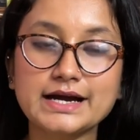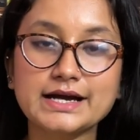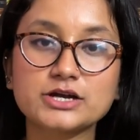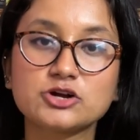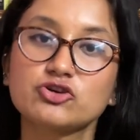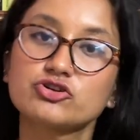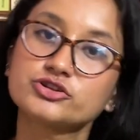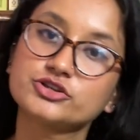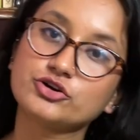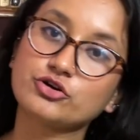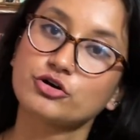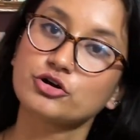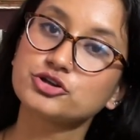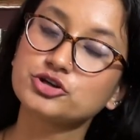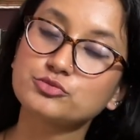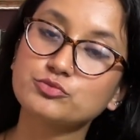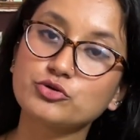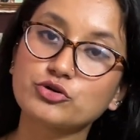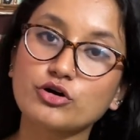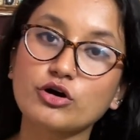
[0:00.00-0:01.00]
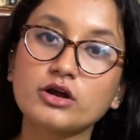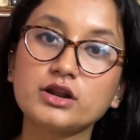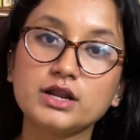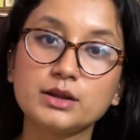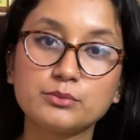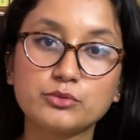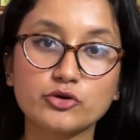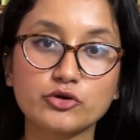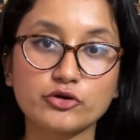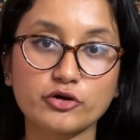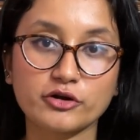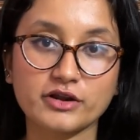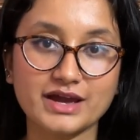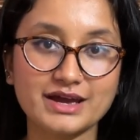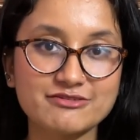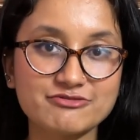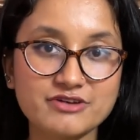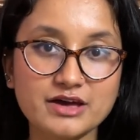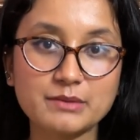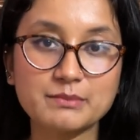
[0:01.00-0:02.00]
I got the audiobook on
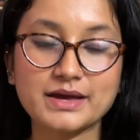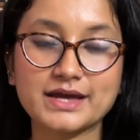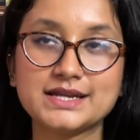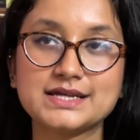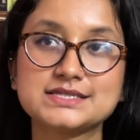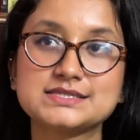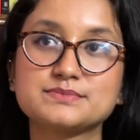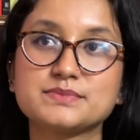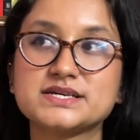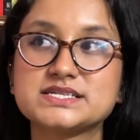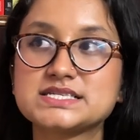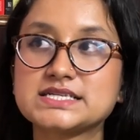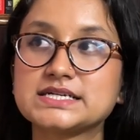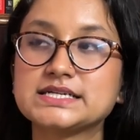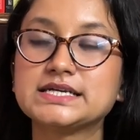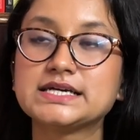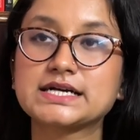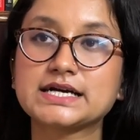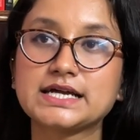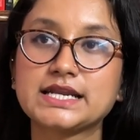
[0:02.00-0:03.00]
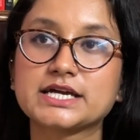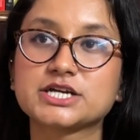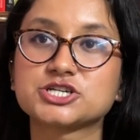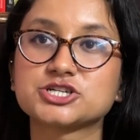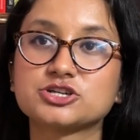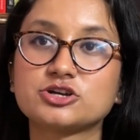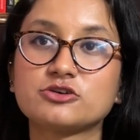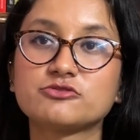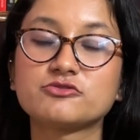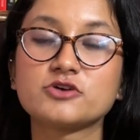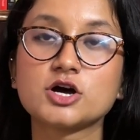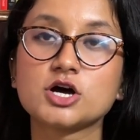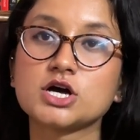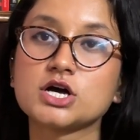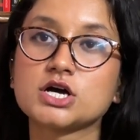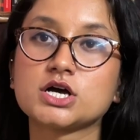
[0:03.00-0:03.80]
libro.fm, and it's basically a collection of